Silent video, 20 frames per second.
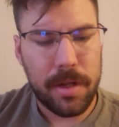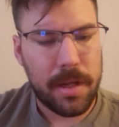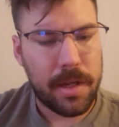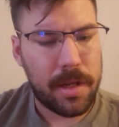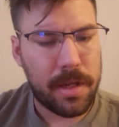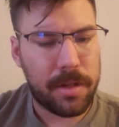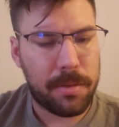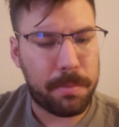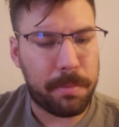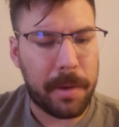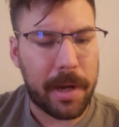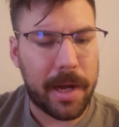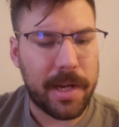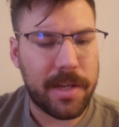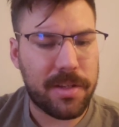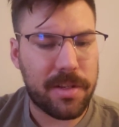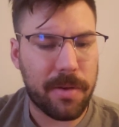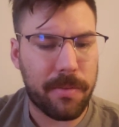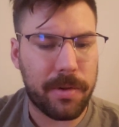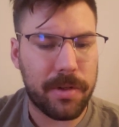is buy
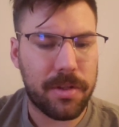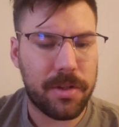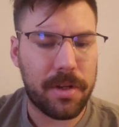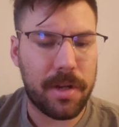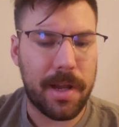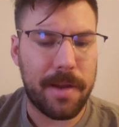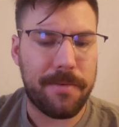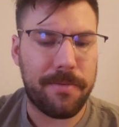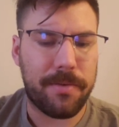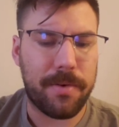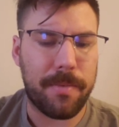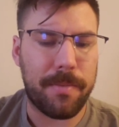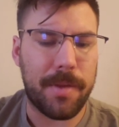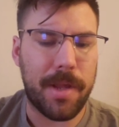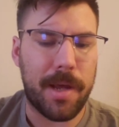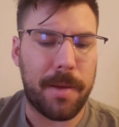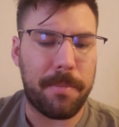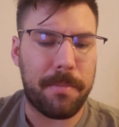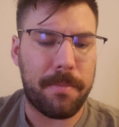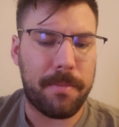someone's life from
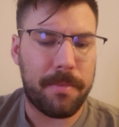them.